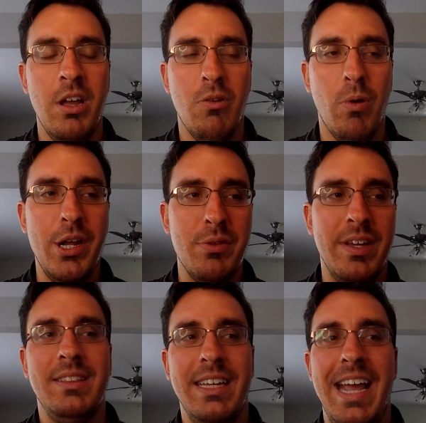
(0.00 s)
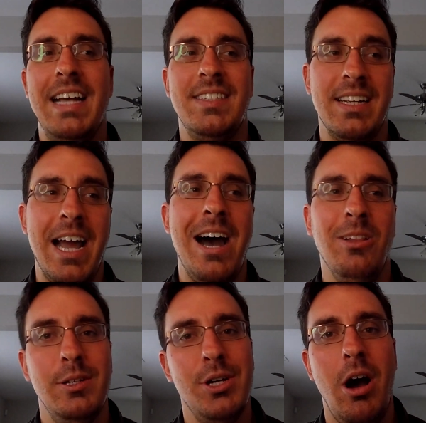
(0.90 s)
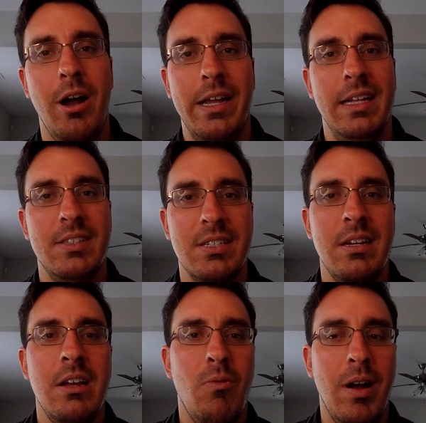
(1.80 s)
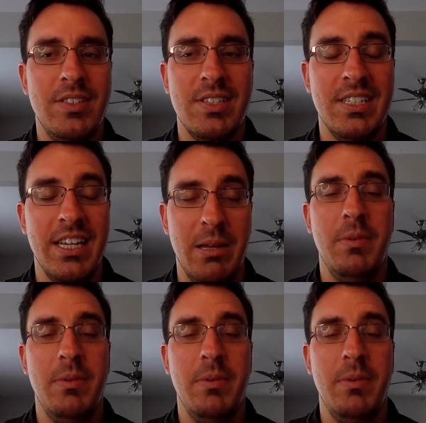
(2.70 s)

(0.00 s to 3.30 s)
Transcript: What do you think the Gaston College audience wants to see in them?